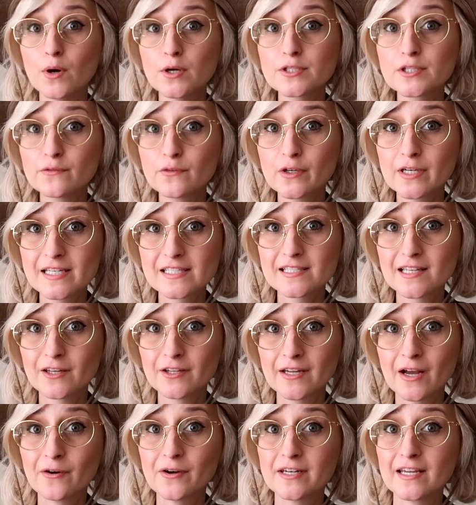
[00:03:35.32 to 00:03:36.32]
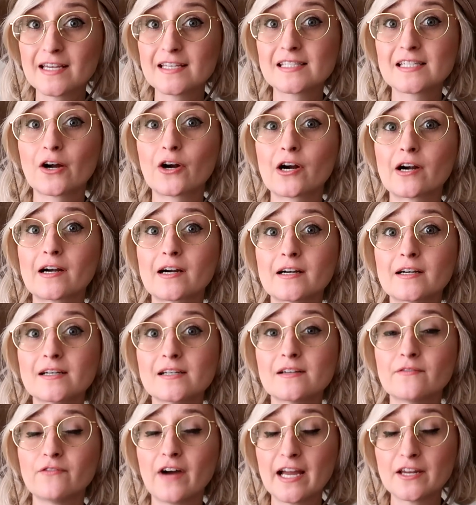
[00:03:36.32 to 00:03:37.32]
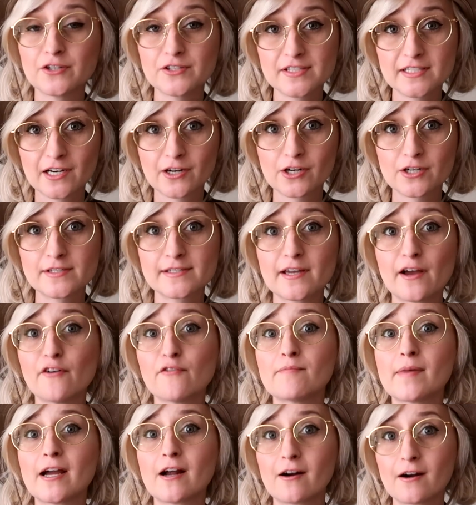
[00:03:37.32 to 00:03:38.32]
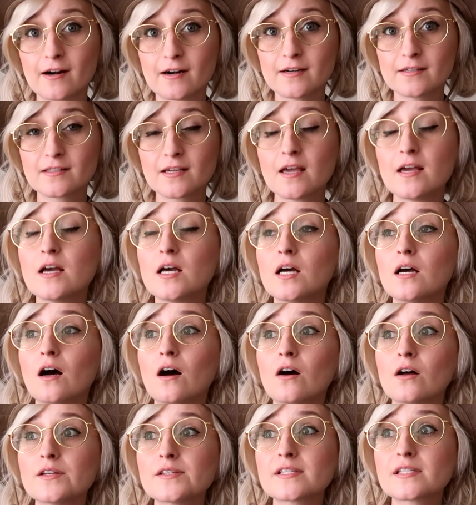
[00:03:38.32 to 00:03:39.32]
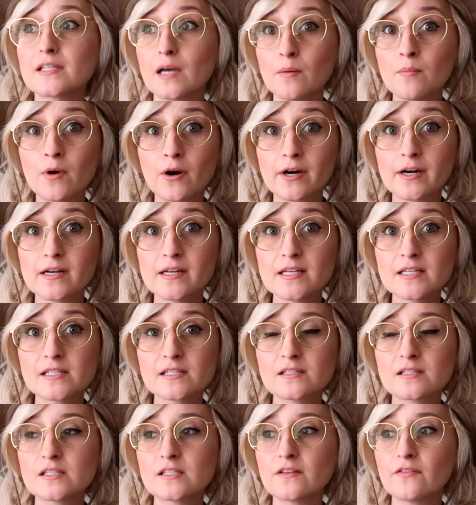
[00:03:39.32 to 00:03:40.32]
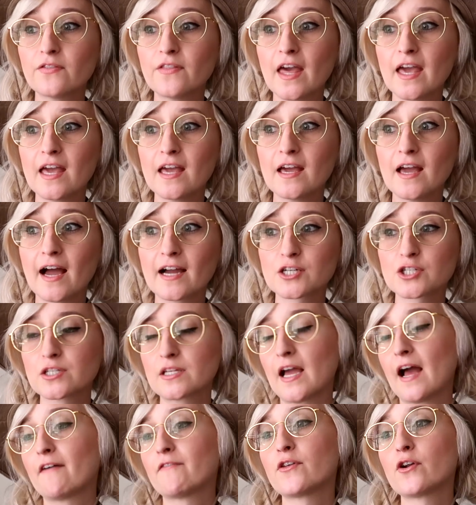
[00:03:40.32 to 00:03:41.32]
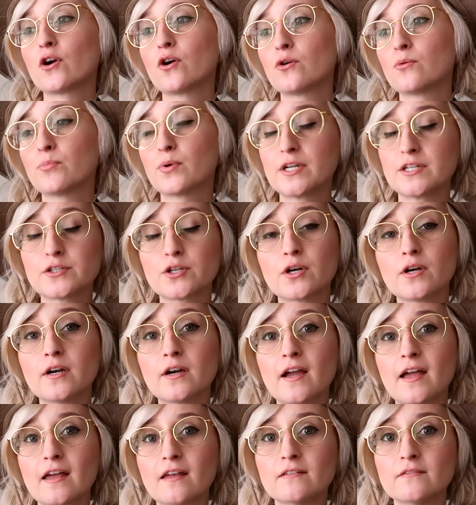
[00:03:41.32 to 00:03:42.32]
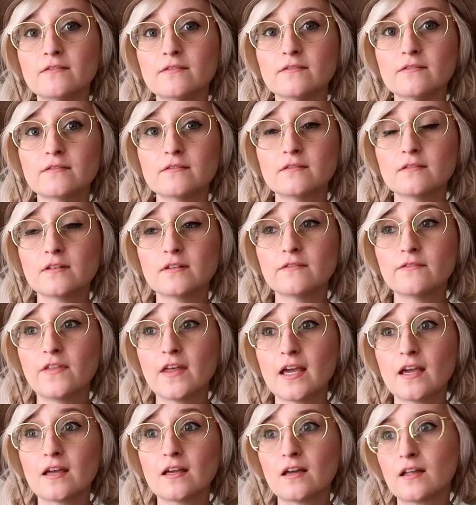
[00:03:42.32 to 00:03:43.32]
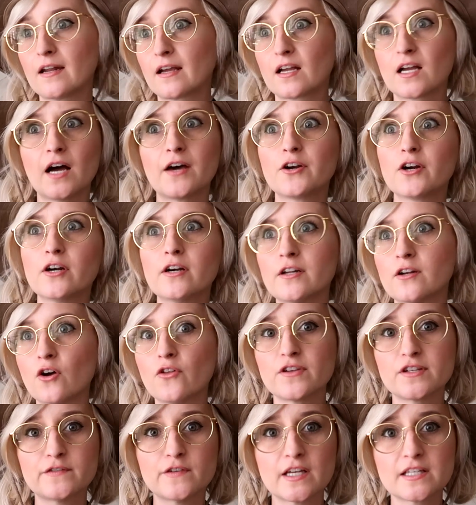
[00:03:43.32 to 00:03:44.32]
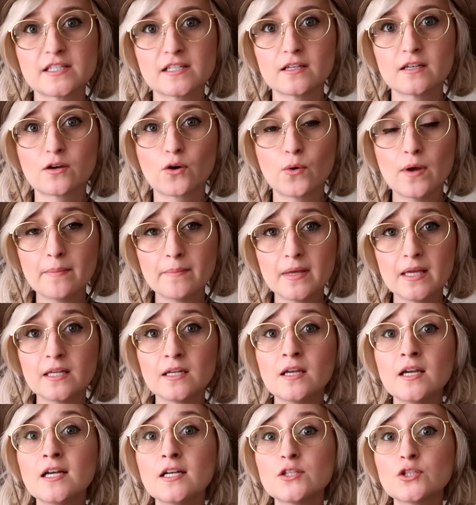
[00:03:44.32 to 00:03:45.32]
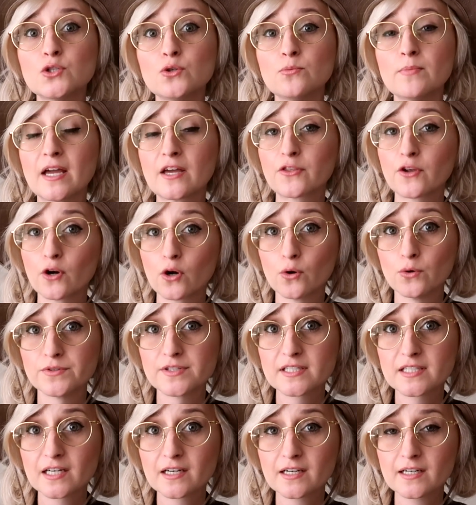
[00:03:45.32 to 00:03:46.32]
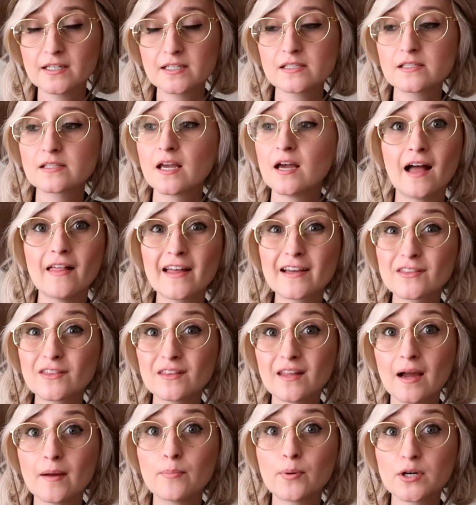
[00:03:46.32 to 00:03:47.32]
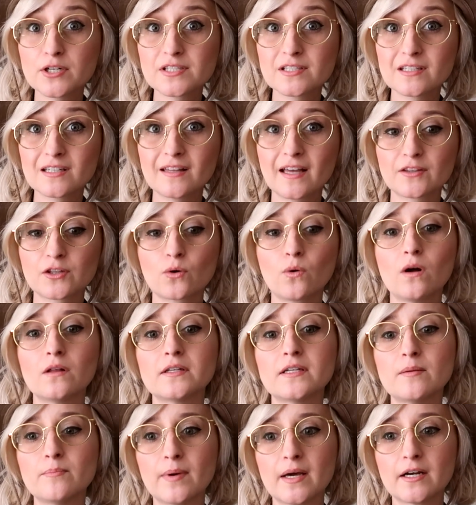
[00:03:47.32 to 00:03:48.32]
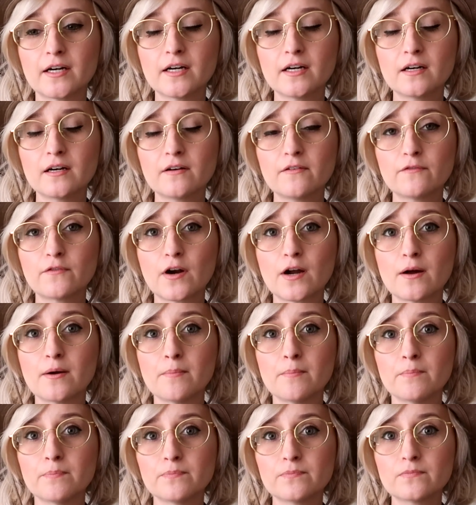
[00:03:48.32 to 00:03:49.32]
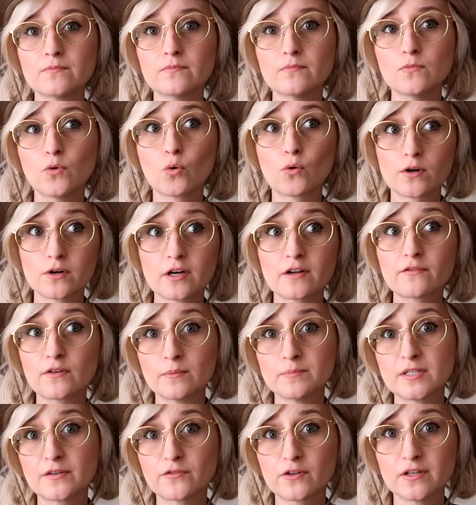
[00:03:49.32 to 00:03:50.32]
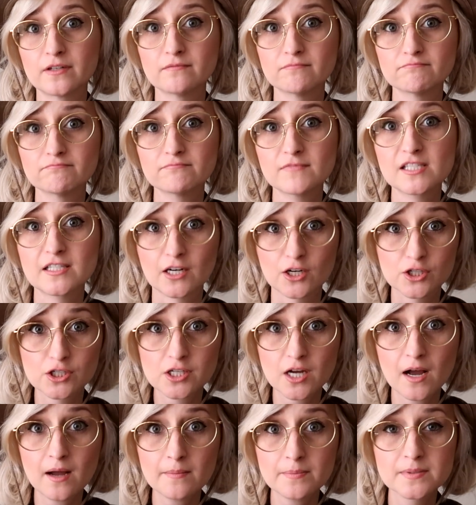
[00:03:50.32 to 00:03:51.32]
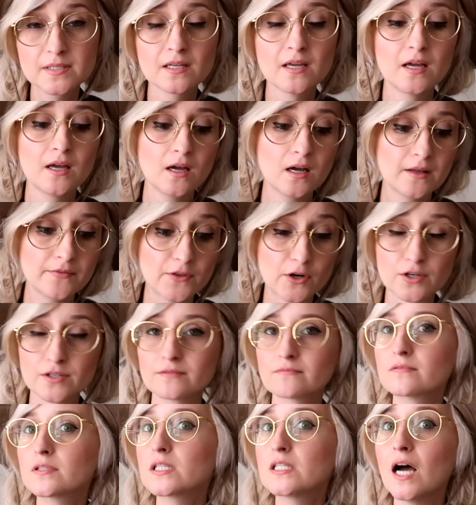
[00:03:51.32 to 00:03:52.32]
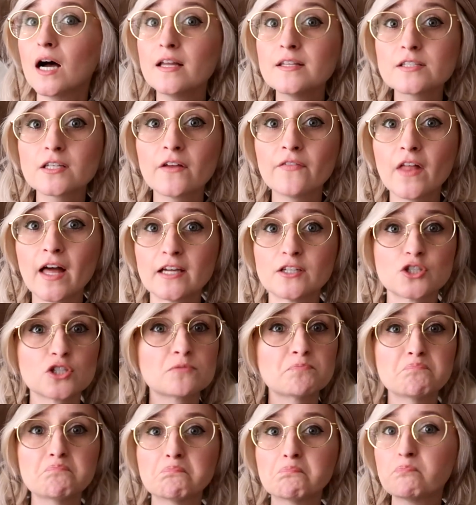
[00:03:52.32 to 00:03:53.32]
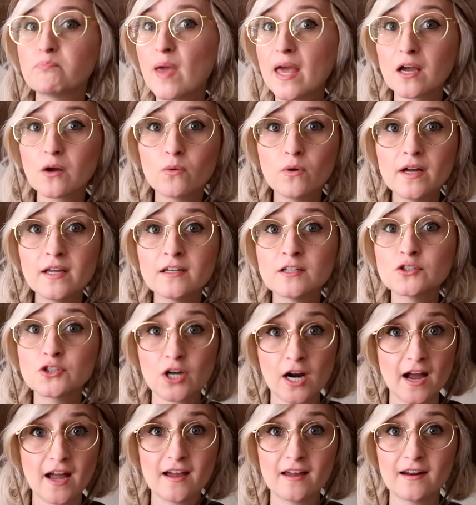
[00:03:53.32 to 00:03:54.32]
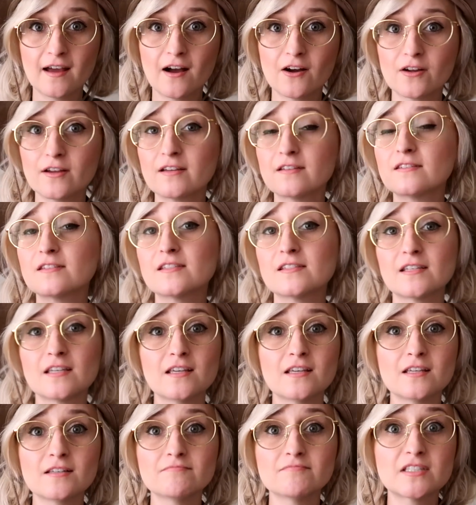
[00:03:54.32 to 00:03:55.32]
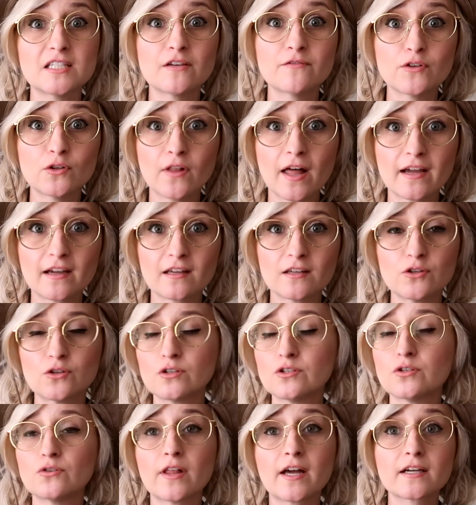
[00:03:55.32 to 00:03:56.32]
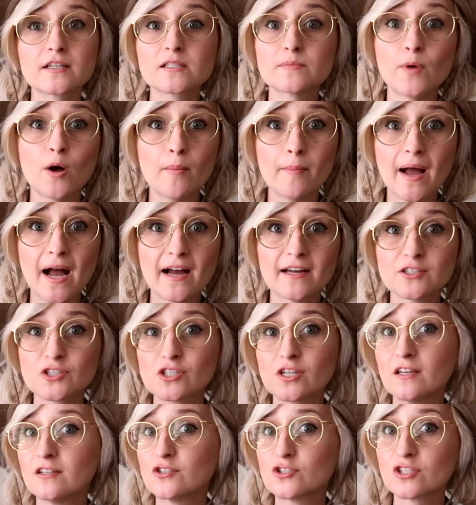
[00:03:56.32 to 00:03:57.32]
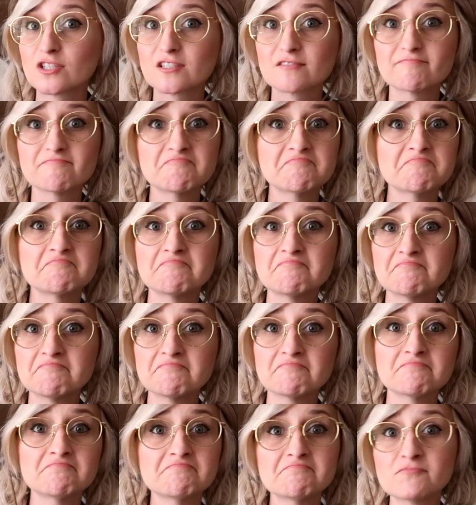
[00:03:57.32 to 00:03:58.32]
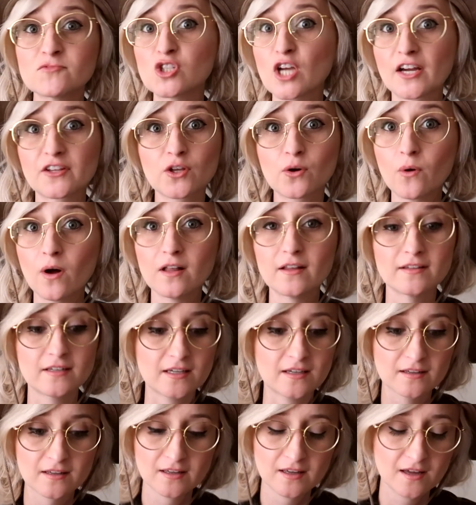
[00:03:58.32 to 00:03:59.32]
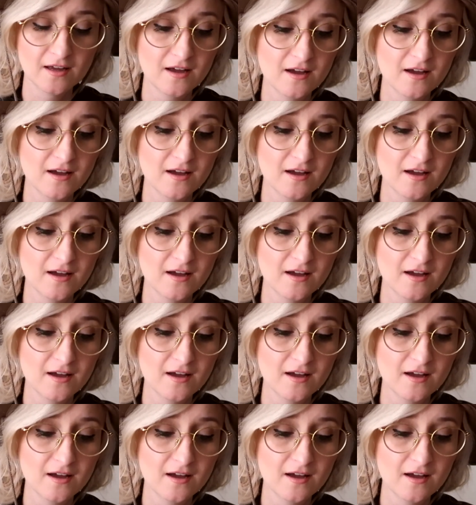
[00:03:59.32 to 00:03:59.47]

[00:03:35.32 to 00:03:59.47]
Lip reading: Most of what I sell nowadays are vinyl stickers of my art. Some artists, they actually have their own printer and a cutter and all this fancy equipment to make their own stickers. I personally like the quality better from ordering from different sticker shops. There's tons online. Just pick one and try it out and see if you like it. You can do like a small batch and just check the quality.